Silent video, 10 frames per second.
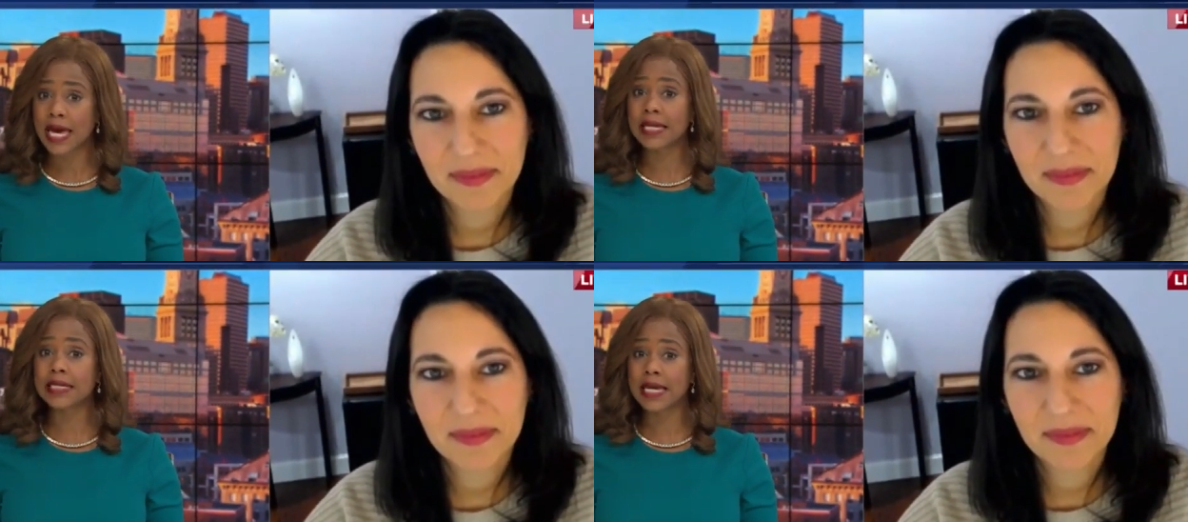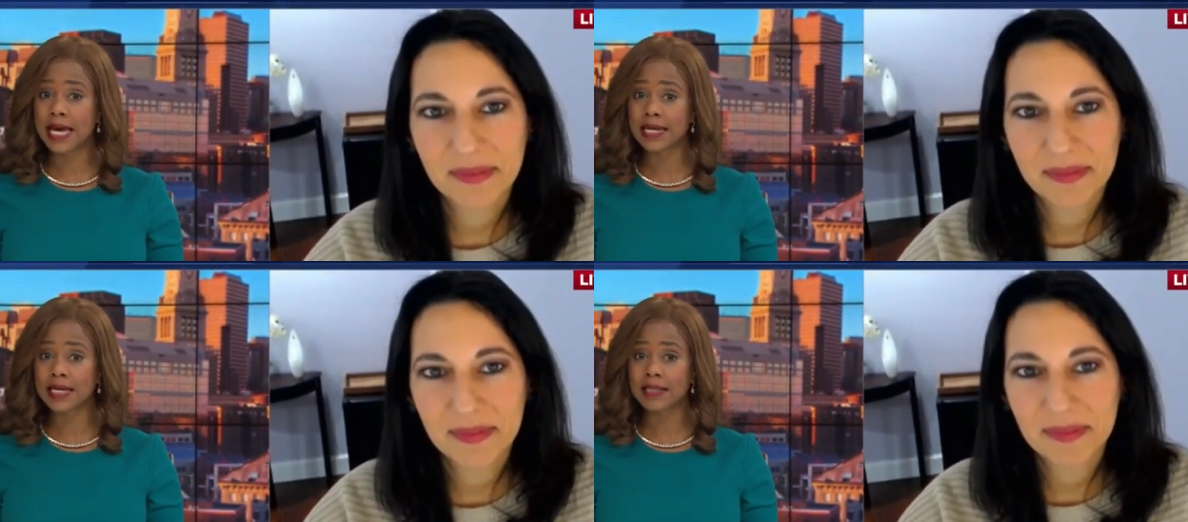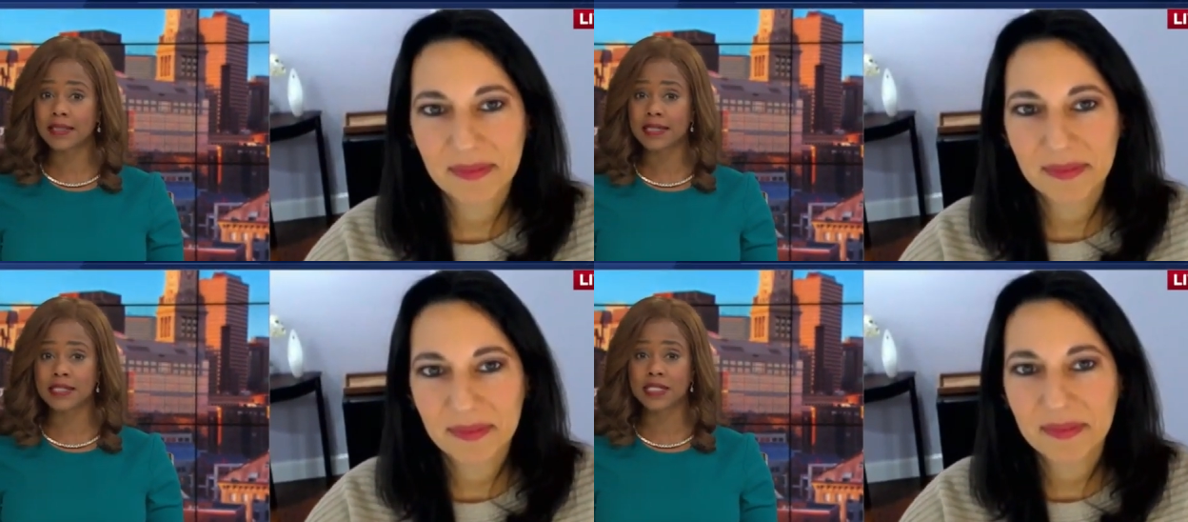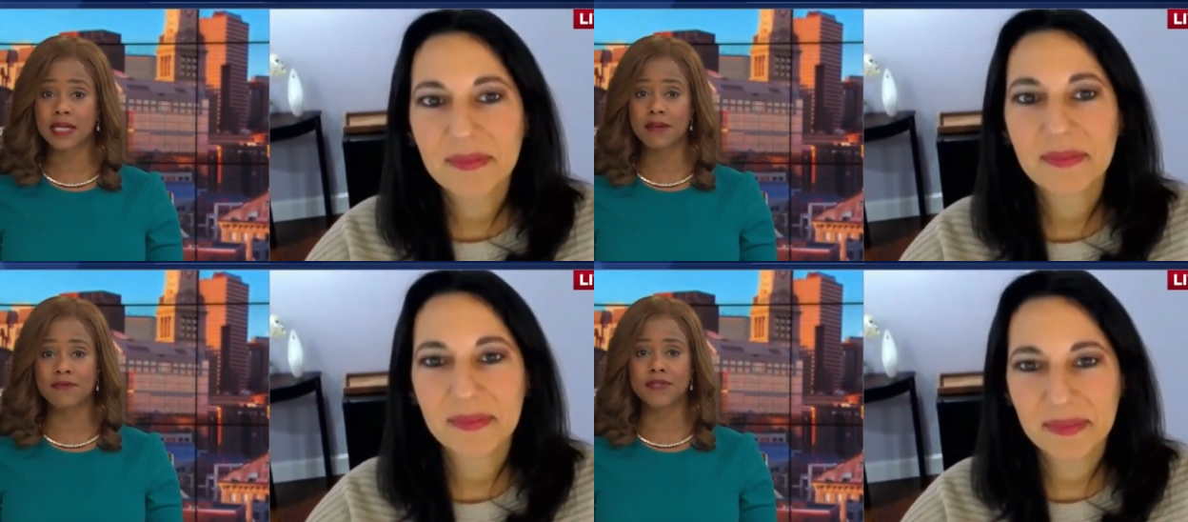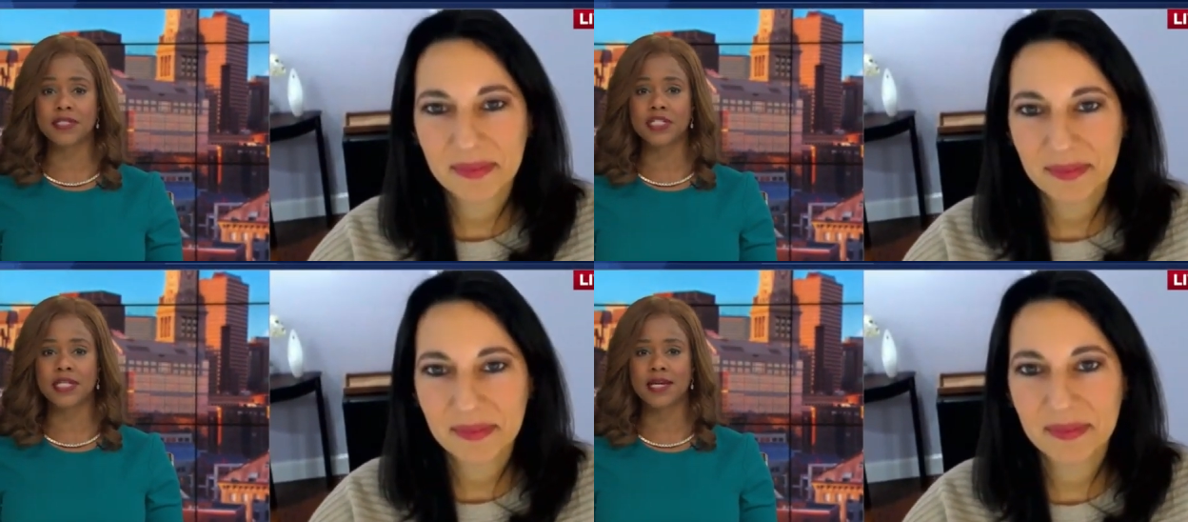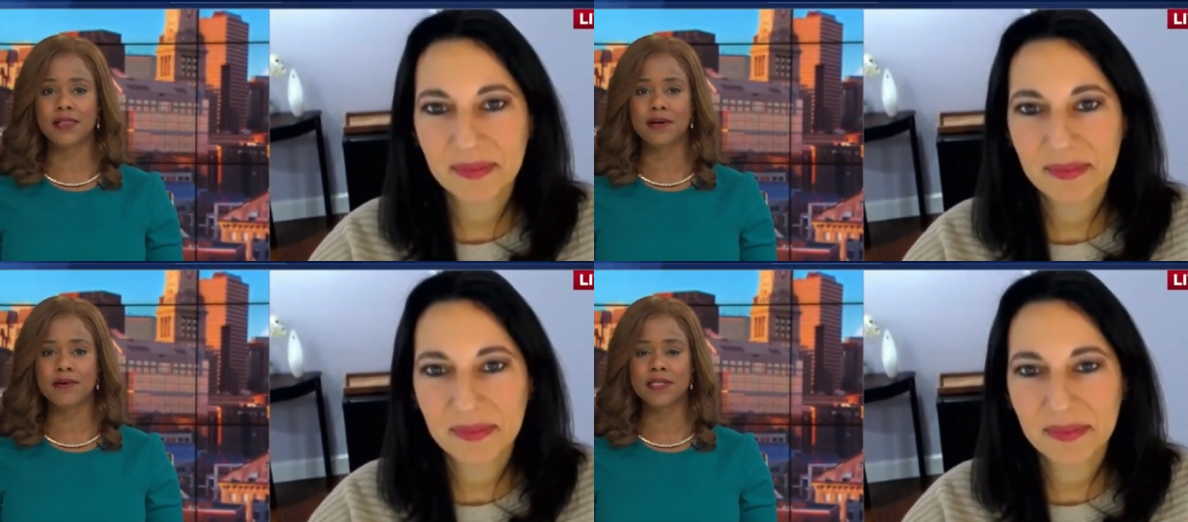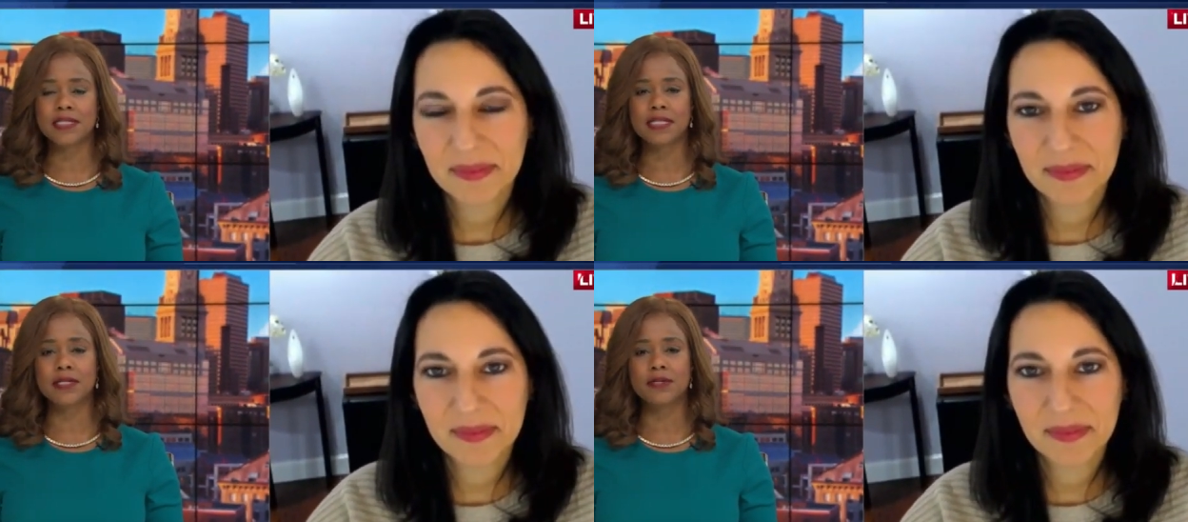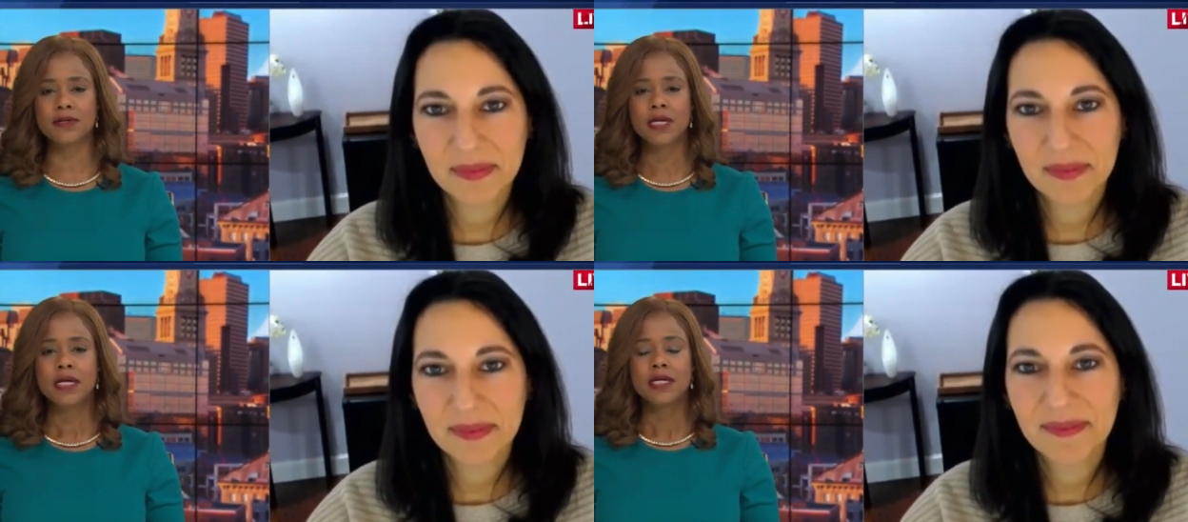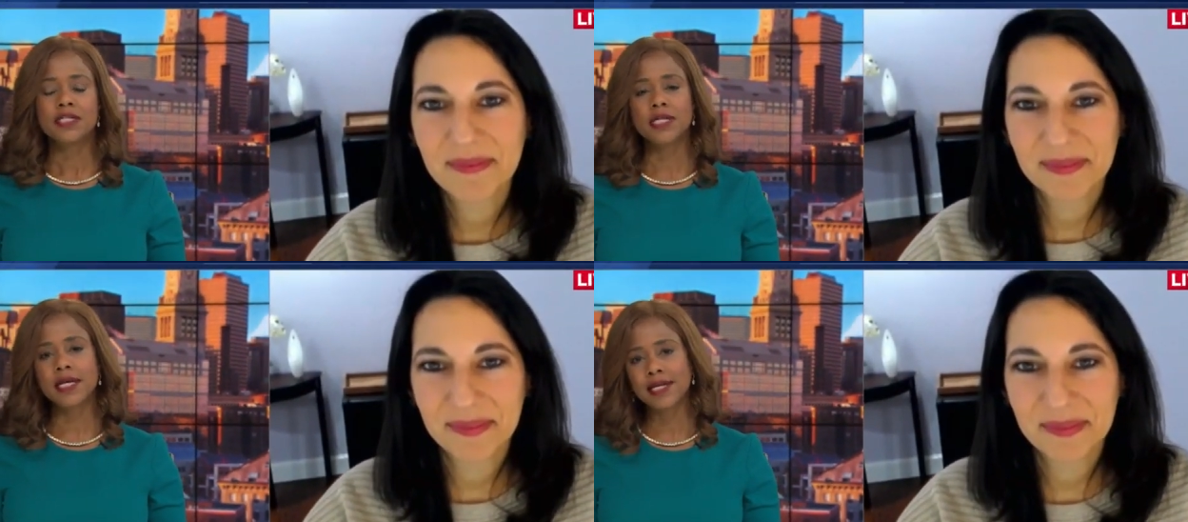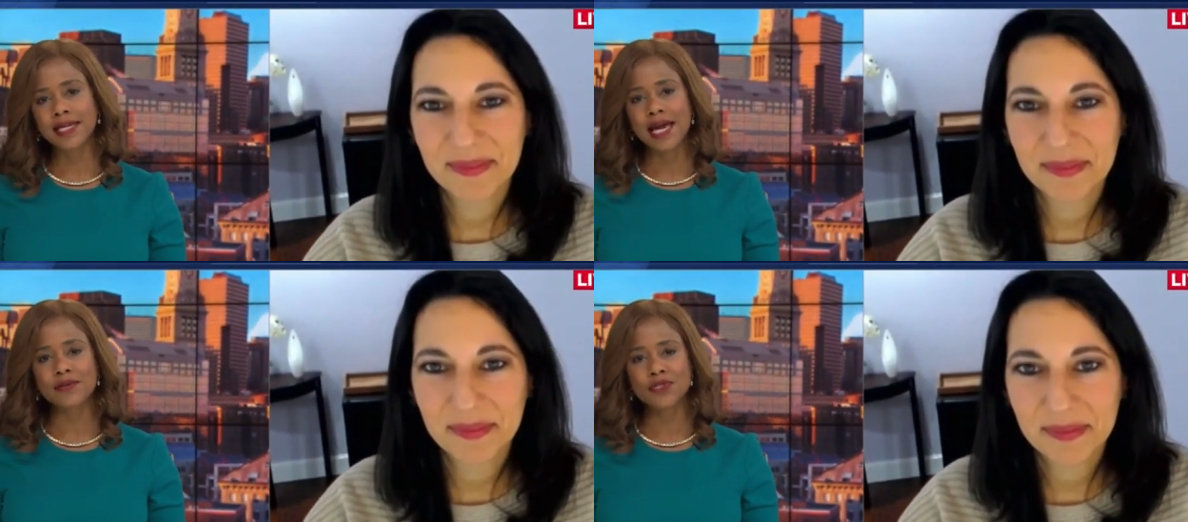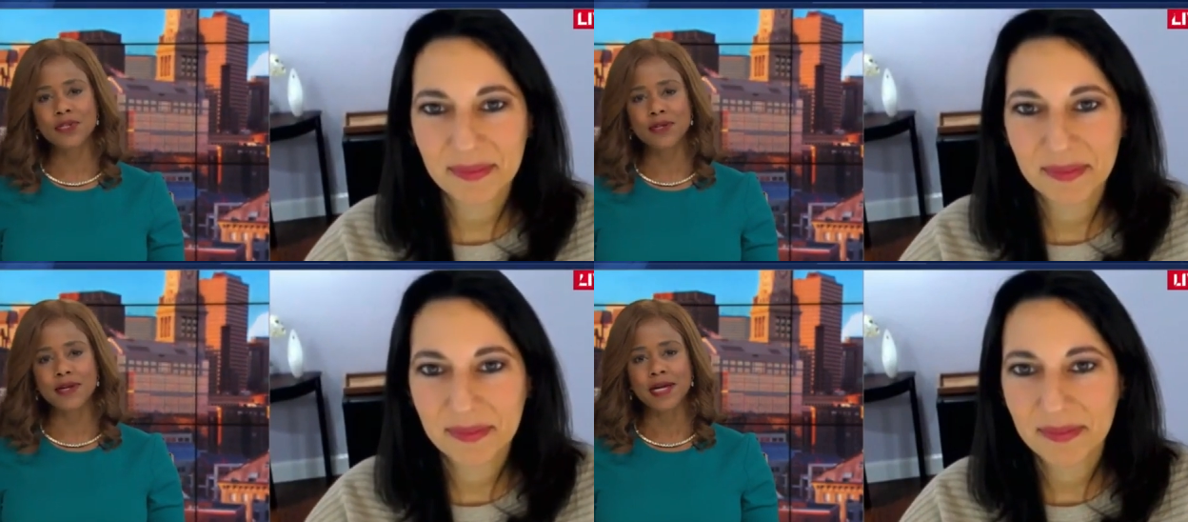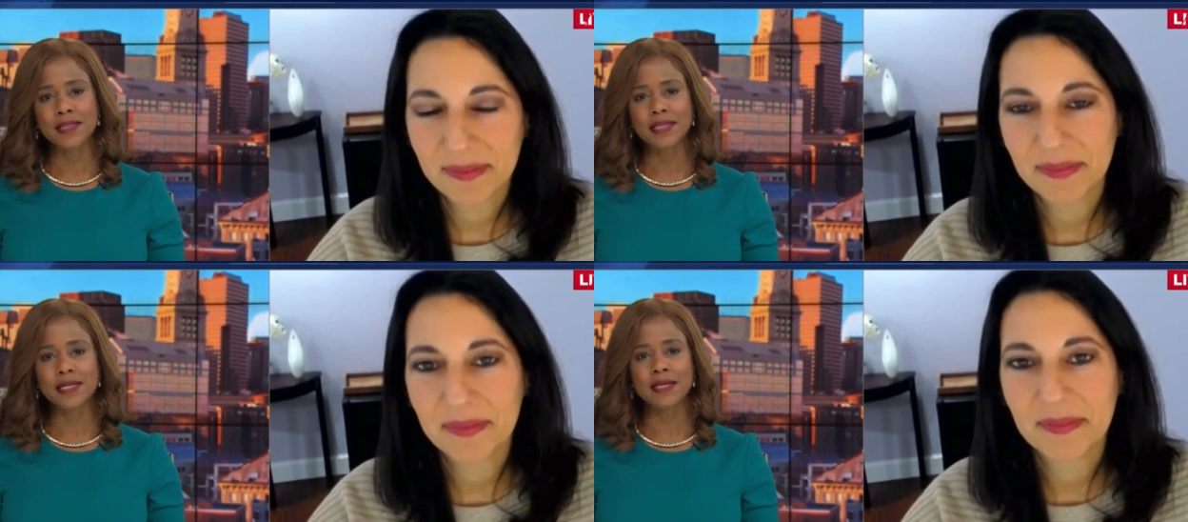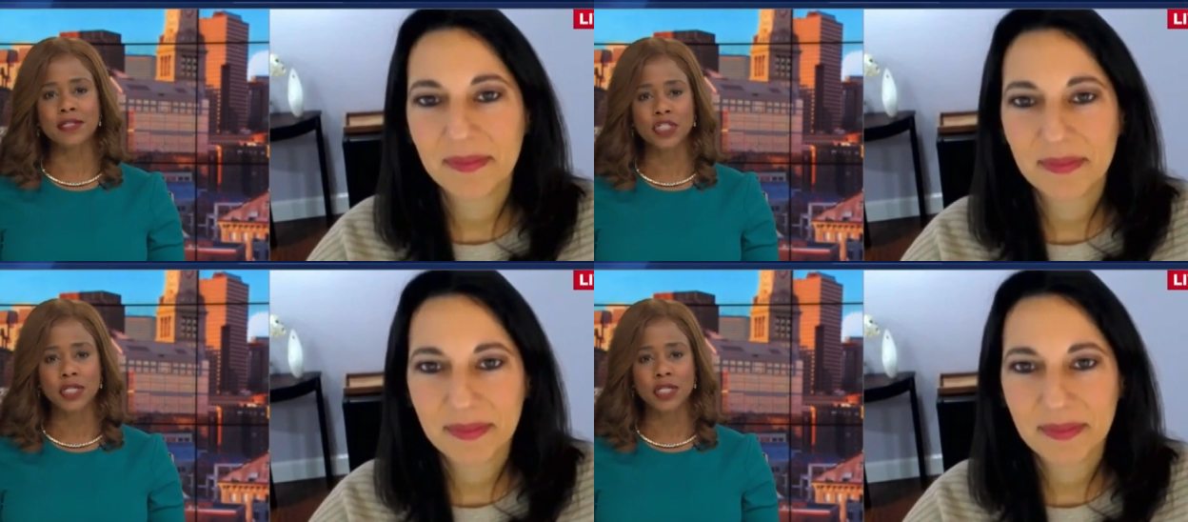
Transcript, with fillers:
Speaker 1: and getting this gift, Jeanette Lawrence, senior genetic counselor at the